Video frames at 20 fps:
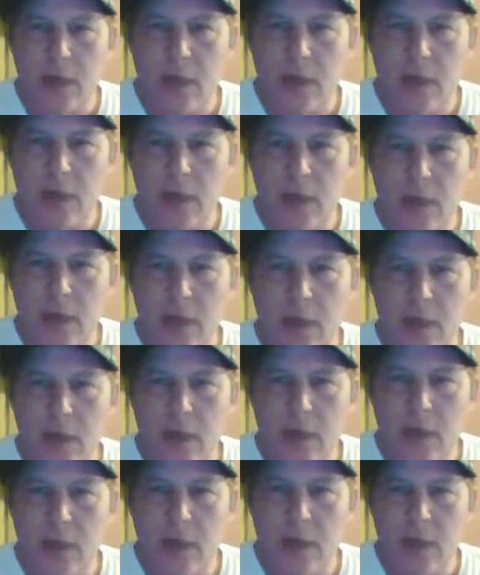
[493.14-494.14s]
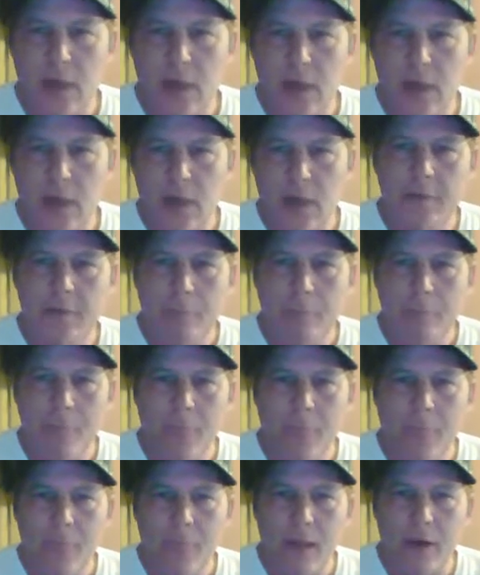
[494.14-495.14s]
I'm in charge of the company.
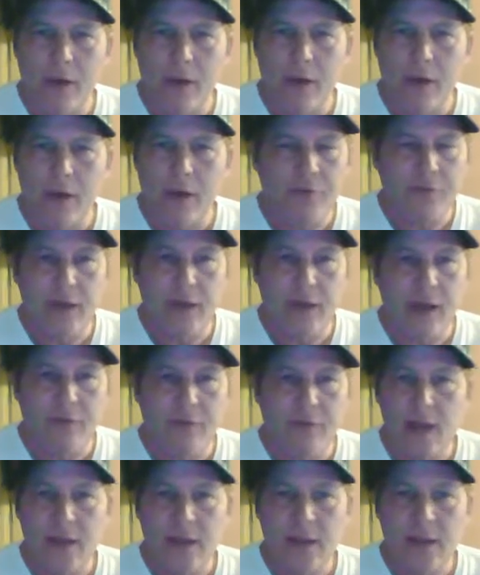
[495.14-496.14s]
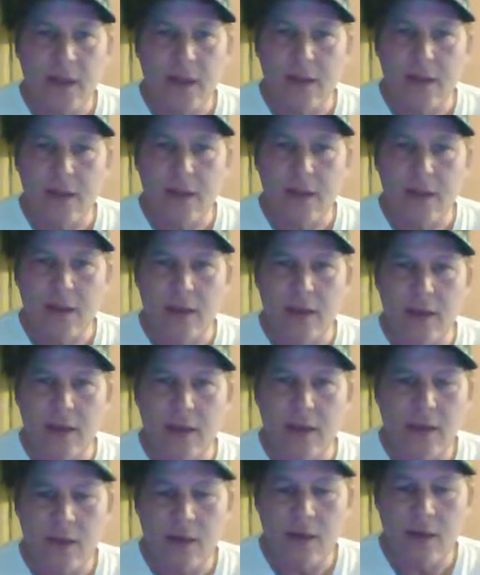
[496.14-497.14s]
If I didn't have that gig, let me tell
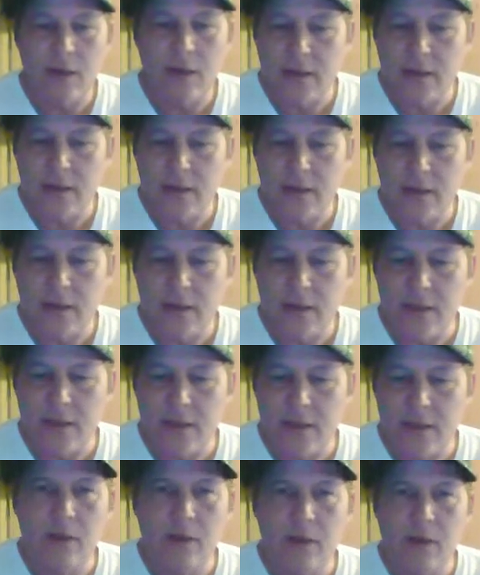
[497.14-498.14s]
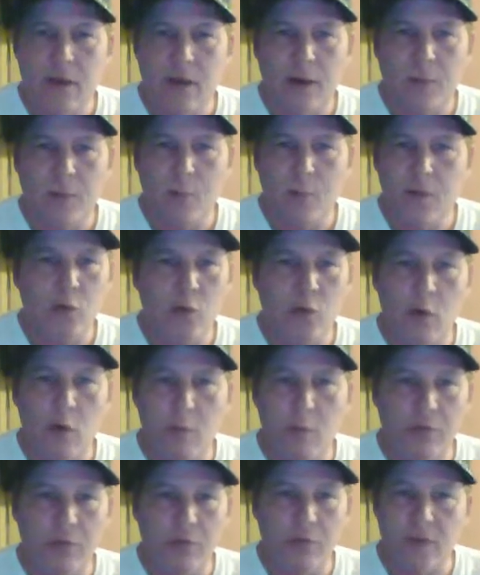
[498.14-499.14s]
you, I definitely would do
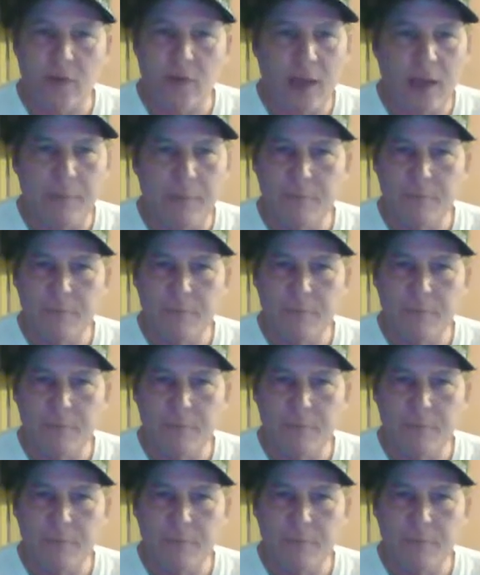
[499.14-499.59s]
Uber full time.